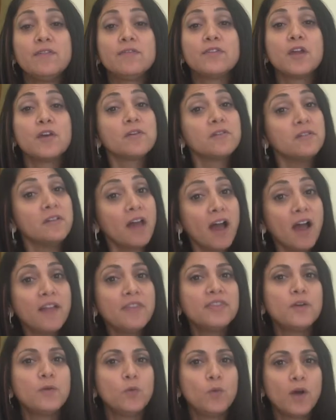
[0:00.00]
if they're not
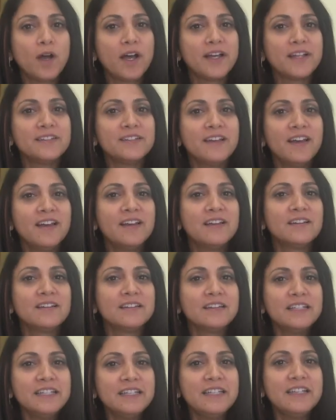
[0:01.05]
the one
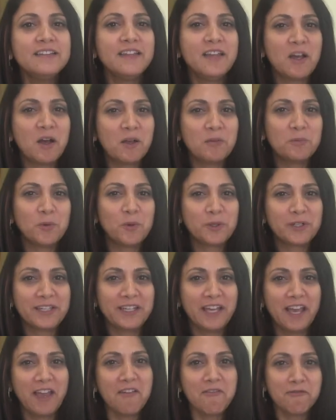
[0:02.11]
leading the onboarding
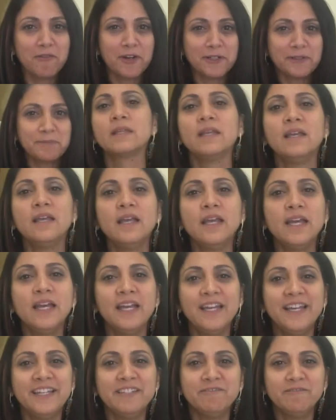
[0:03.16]
effort.
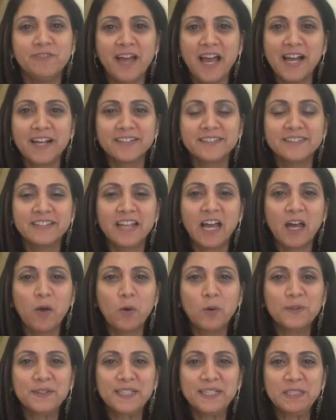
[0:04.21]
In fact, not
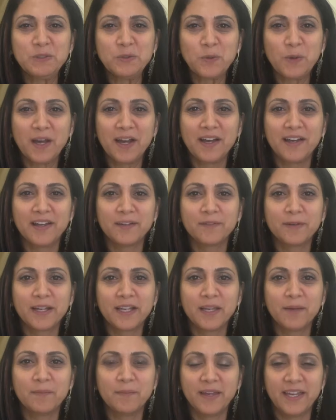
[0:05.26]
only do I
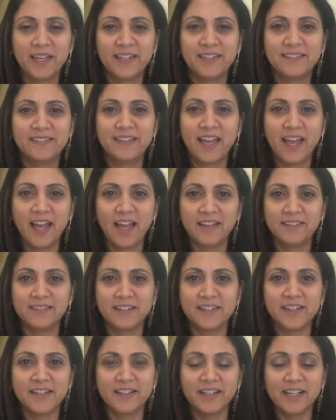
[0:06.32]
recommend that
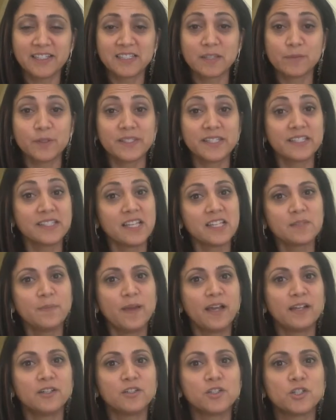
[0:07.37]
the customer success
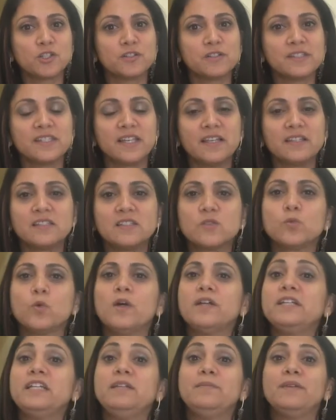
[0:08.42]
manager sends
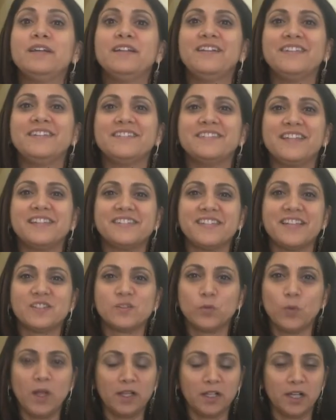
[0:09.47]
one email that
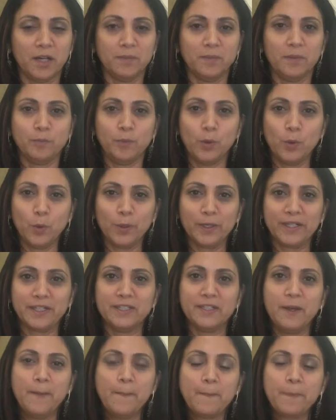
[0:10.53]
says welcome
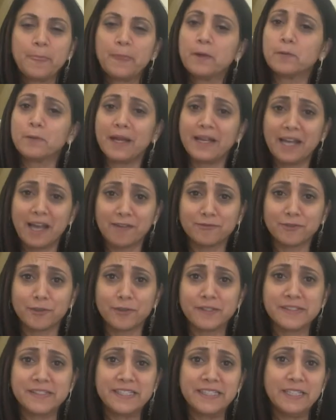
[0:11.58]
aboard right after
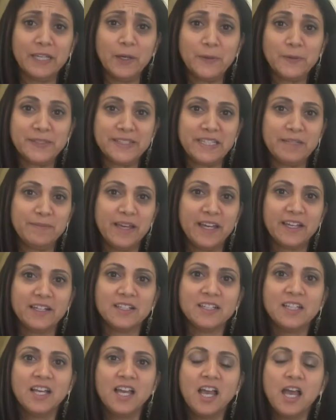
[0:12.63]
the CEO's
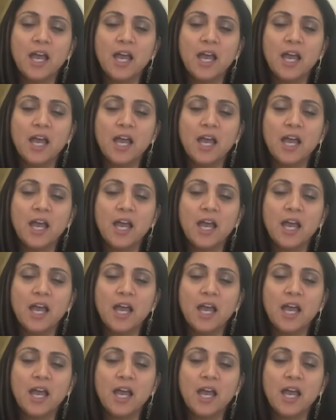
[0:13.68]
email,